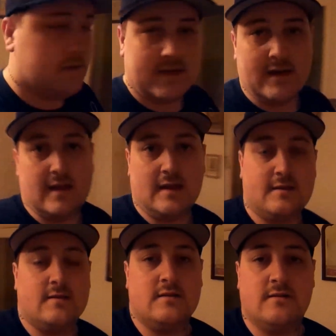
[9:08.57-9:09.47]
was any
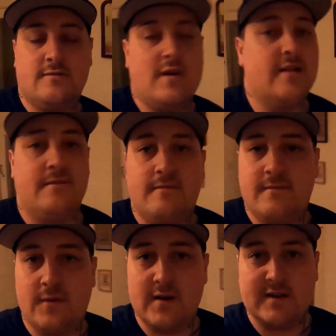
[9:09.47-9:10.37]
sort of relevant
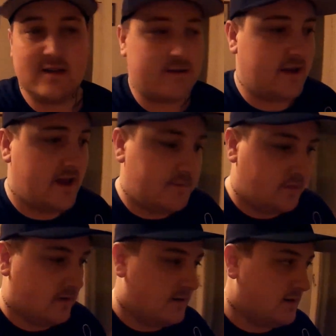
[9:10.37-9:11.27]
voices on there,
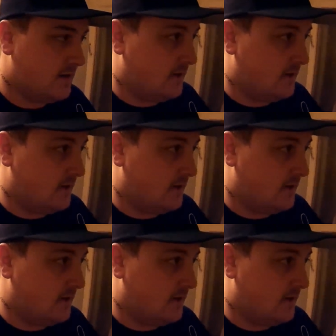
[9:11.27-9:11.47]
but